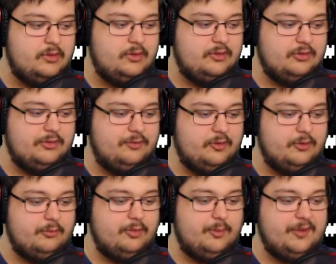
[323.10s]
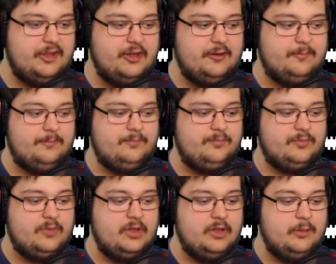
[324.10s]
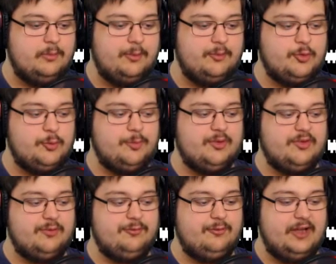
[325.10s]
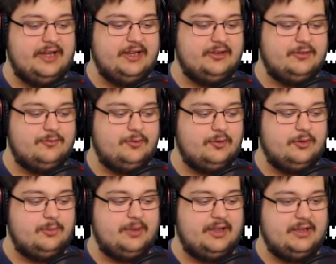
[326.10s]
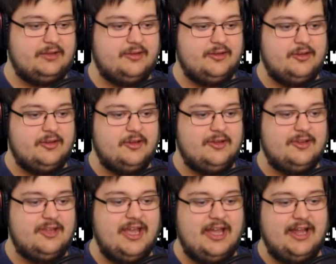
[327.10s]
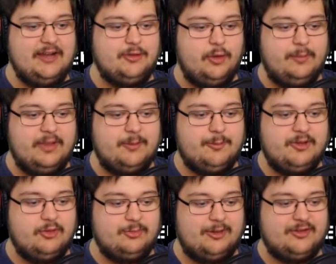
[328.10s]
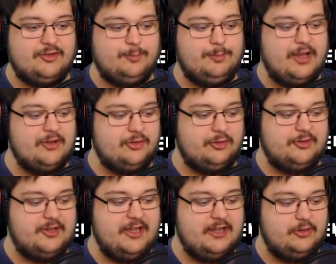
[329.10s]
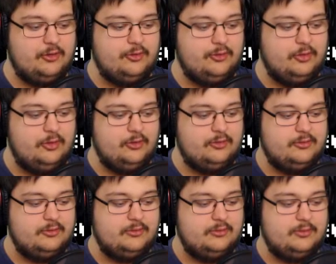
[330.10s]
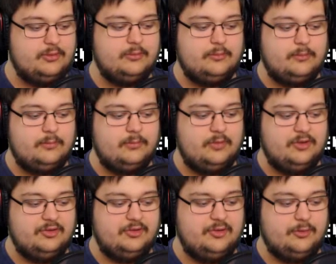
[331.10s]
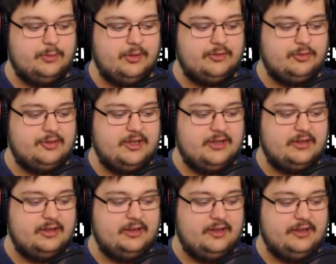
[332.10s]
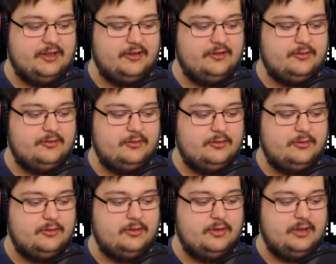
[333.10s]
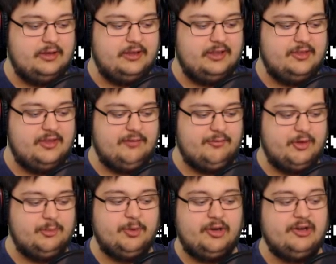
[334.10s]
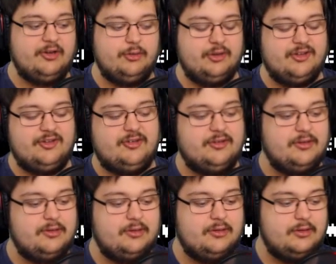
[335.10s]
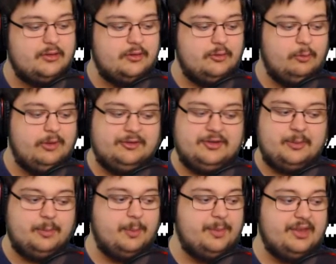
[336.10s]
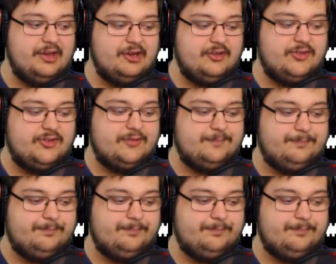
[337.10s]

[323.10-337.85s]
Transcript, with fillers: Let's try flirting with him again. I was too busy fighting to flirt flag. Yeah, don't make me use my special attack. Oh no. Is this a special attack? I like it. I like the effort he put into it. Well done, Papyrus.